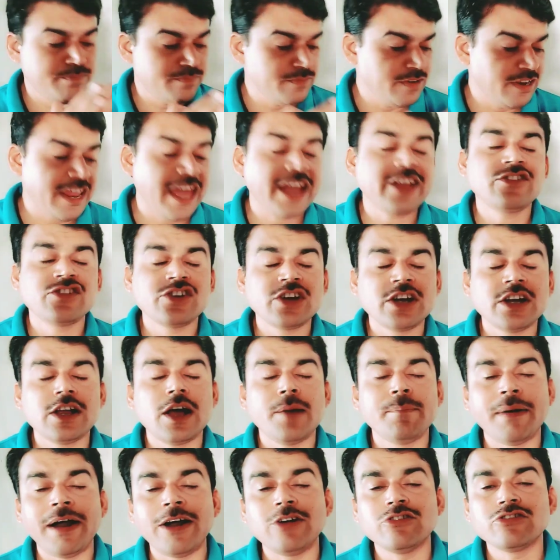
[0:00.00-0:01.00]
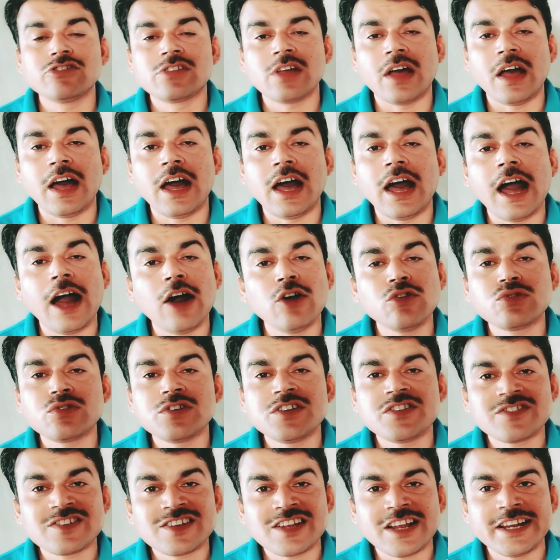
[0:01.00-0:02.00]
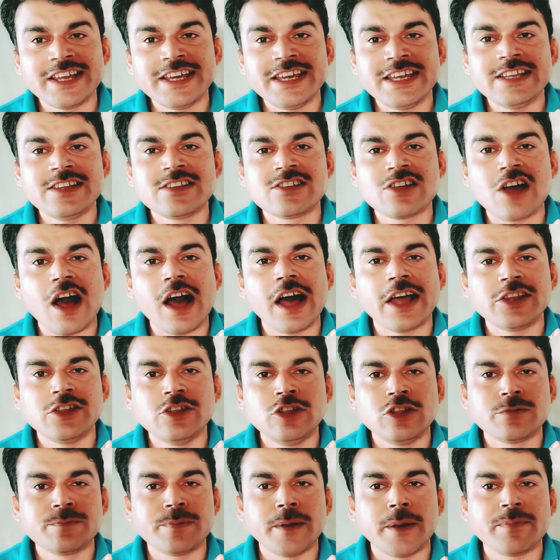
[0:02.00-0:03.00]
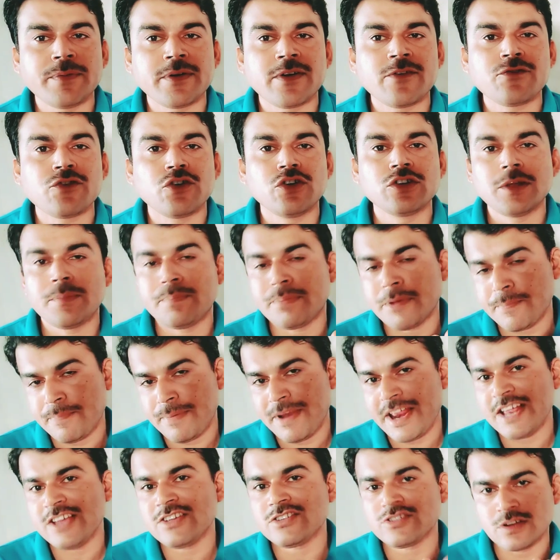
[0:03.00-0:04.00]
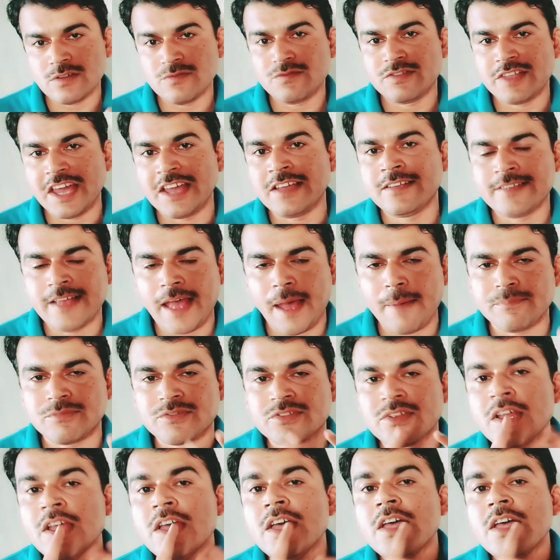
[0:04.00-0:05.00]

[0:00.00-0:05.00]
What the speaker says: lecture about how to study Dawn newspaper for the preparation of the exams.